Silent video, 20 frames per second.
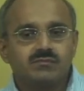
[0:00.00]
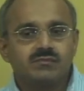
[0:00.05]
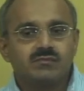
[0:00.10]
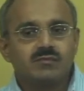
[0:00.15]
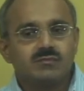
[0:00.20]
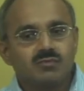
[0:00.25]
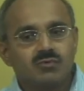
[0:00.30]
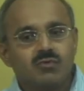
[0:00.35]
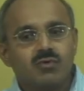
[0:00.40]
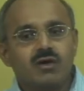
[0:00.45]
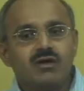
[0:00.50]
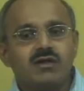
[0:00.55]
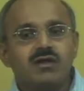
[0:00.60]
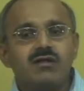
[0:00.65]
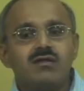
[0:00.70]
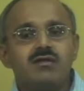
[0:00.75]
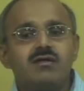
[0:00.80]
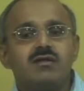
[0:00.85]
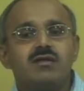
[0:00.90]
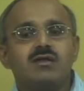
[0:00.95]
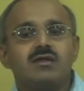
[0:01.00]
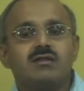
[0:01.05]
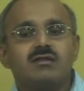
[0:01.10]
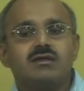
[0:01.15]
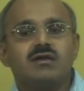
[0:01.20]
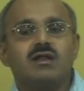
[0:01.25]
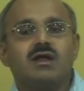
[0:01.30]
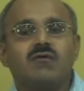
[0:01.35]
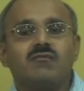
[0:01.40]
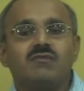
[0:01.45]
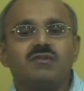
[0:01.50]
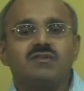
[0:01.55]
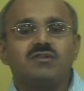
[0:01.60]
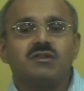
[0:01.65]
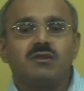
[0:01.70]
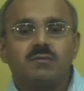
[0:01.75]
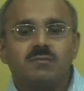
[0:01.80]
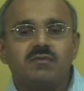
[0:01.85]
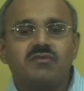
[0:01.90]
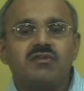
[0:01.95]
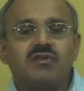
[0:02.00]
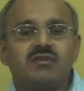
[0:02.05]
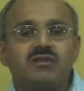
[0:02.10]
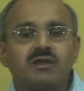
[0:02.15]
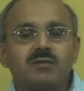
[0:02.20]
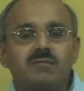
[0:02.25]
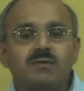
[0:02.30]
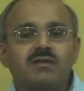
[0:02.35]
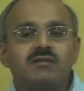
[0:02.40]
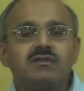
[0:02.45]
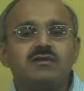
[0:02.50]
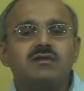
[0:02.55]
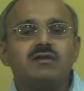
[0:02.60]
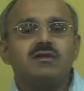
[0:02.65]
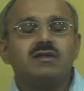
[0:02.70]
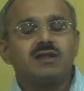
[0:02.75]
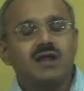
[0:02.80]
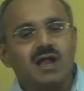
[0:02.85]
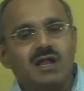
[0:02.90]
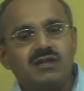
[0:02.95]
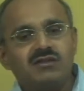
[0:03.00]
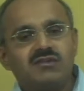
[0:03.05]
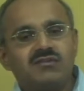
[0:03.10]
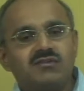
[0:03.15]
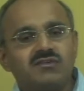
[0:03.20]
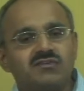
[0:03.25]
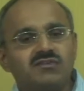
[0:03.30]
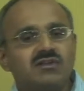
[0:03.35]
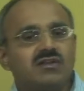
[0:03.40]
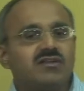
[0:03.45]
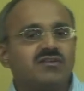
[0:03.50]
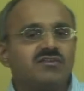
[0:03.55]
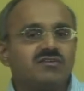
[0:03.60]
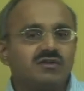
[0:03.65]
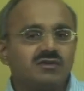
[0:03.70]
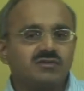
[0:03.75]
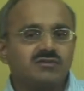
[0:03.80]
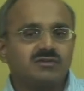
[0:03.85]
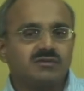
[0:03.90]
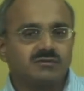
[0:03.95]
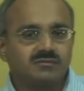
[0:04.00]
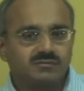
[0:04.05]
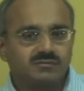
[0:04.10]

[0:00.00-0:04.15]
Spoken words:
provided the graph is represented by the adjacency list structure.